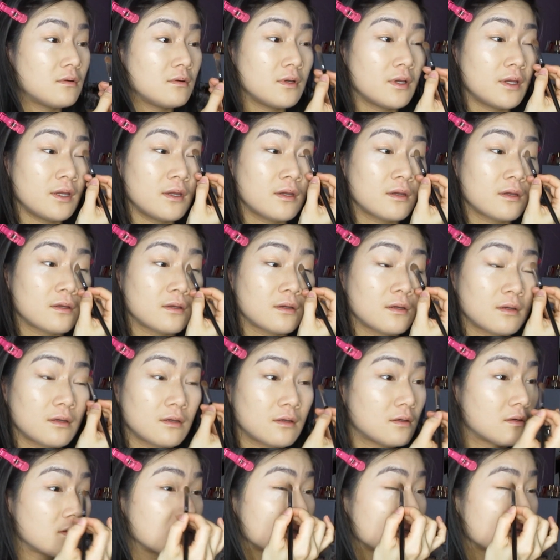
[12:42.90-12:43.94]
Okay,
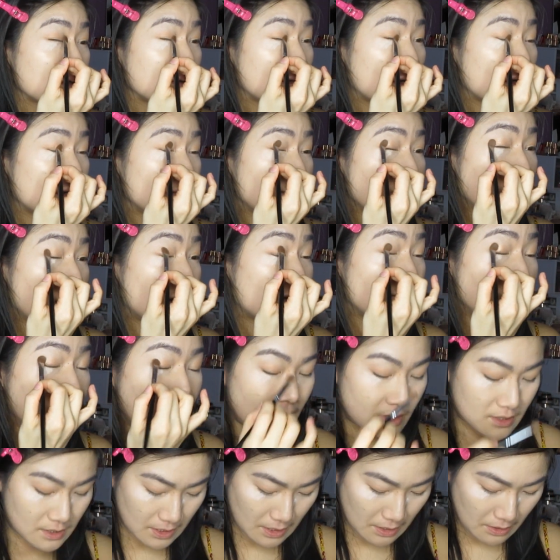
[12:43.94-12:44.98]
so now that we have
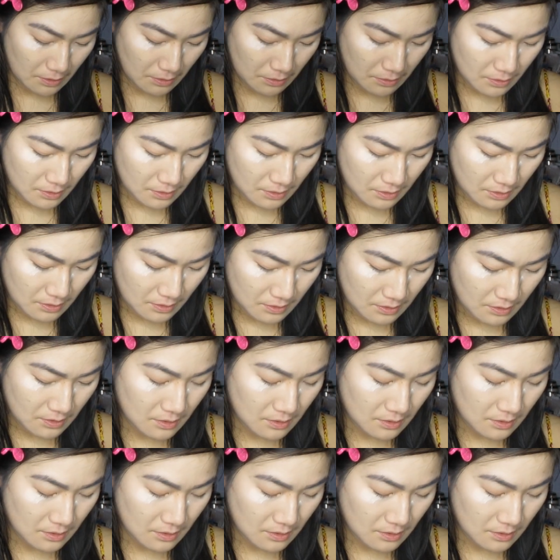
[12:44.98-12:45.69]
that down.